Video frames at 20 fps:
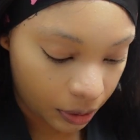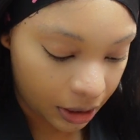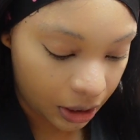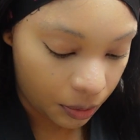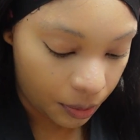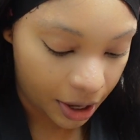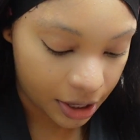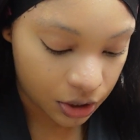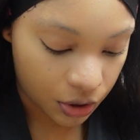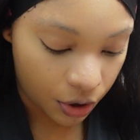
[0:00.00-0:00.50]

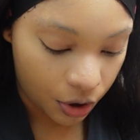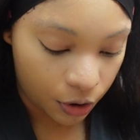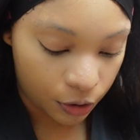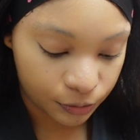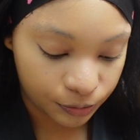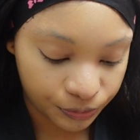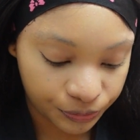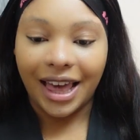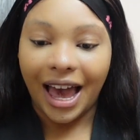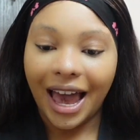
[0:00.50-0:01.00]
anyways girl,
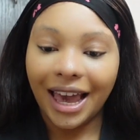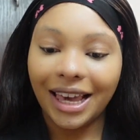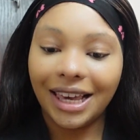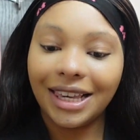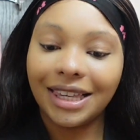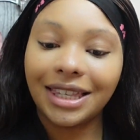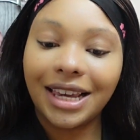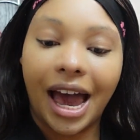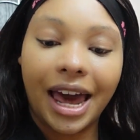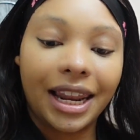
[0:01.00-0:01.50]
that
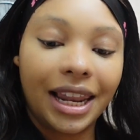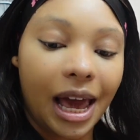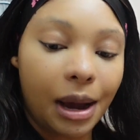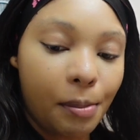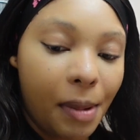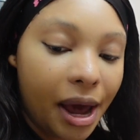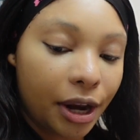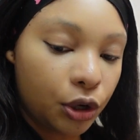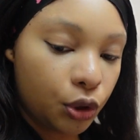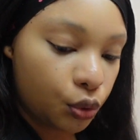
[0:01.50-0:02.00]
is kind of like
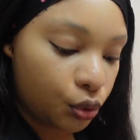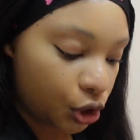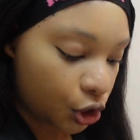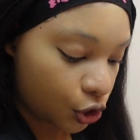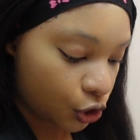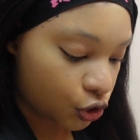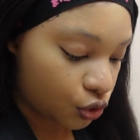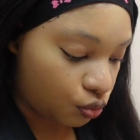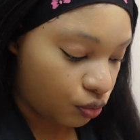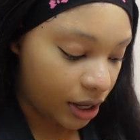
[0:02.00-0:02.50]
my New
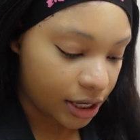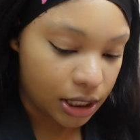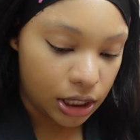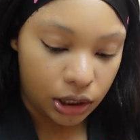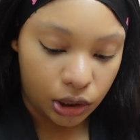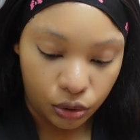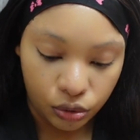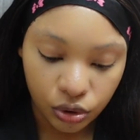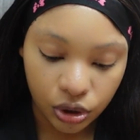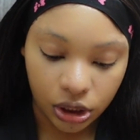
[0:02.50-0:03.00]
Year's
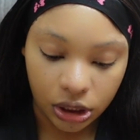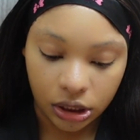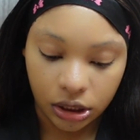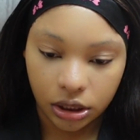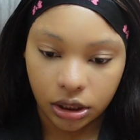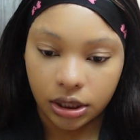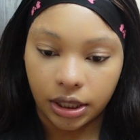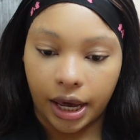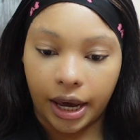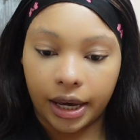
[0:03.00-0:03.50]

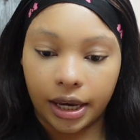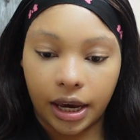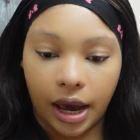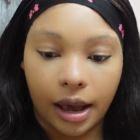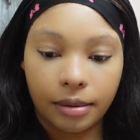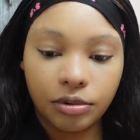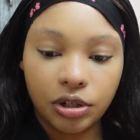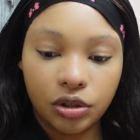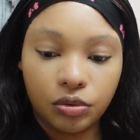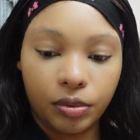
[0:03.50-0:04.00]
resolution. Like
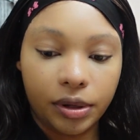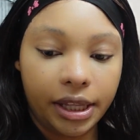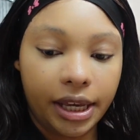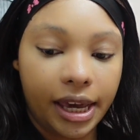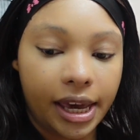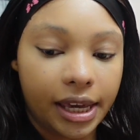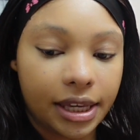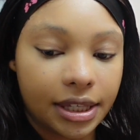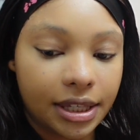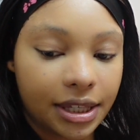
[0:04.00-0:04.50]
I'm just really
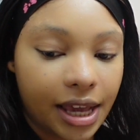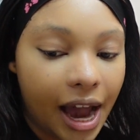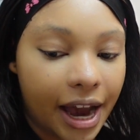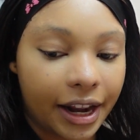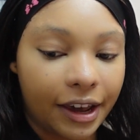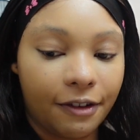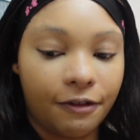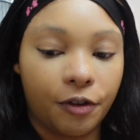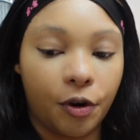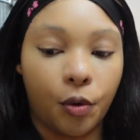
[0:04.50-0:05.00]

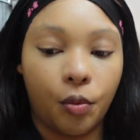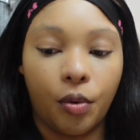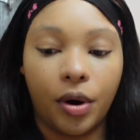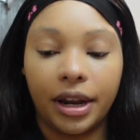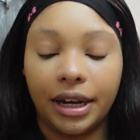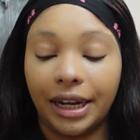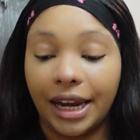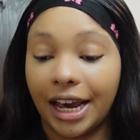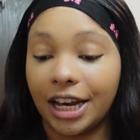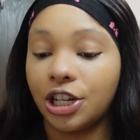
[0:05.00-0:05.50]
excited for
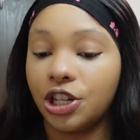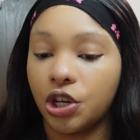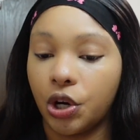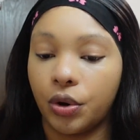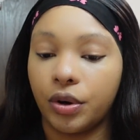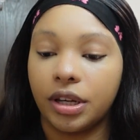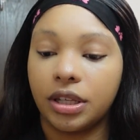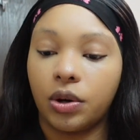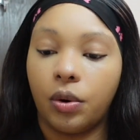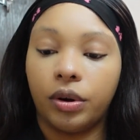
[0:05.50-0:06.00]
what next next year
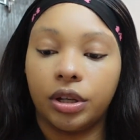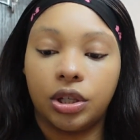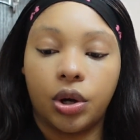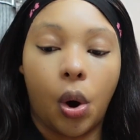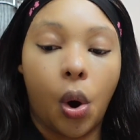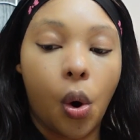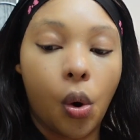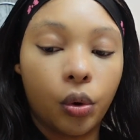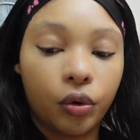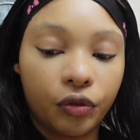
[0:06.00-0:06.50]
is going to
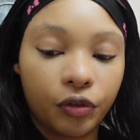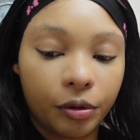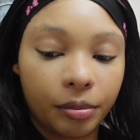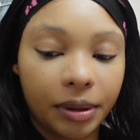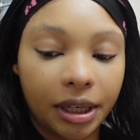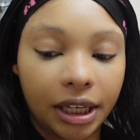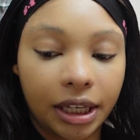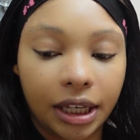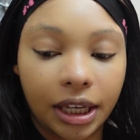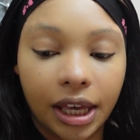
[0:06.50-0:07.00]
hold for
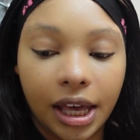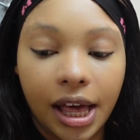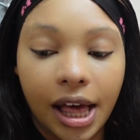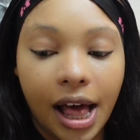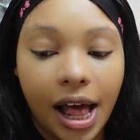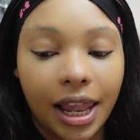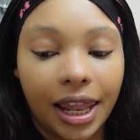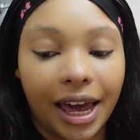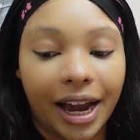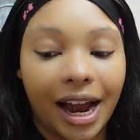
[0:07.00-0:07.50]

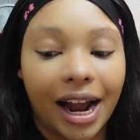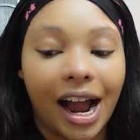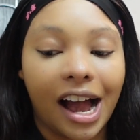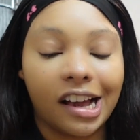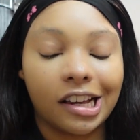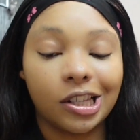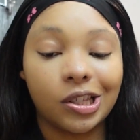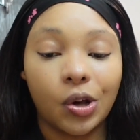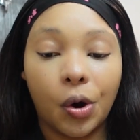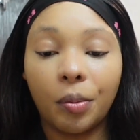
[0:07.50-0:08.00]
me. Like I
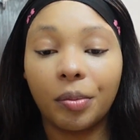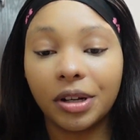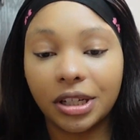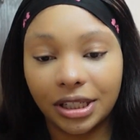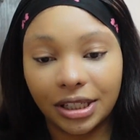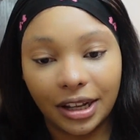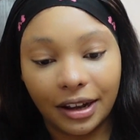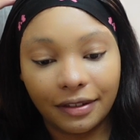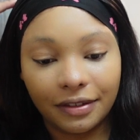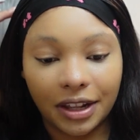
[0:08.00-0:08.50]
got so much
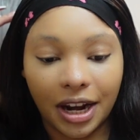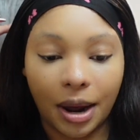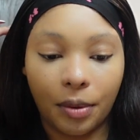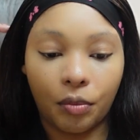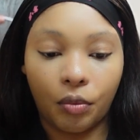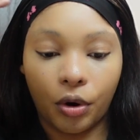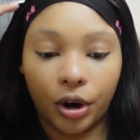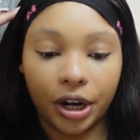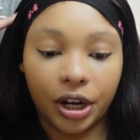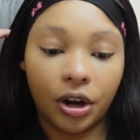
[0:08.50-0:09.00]
stuff that
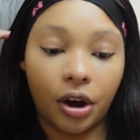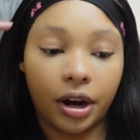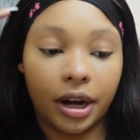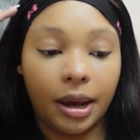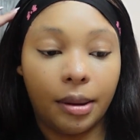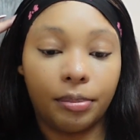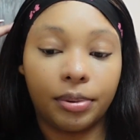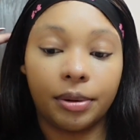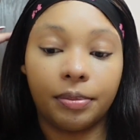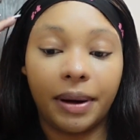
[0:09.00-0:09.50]
I'm working on
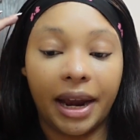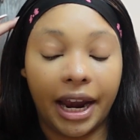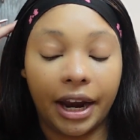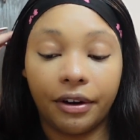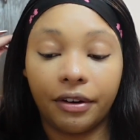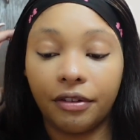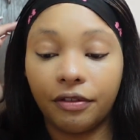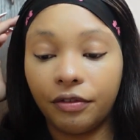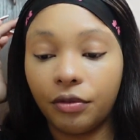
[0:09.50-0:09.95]
and preparing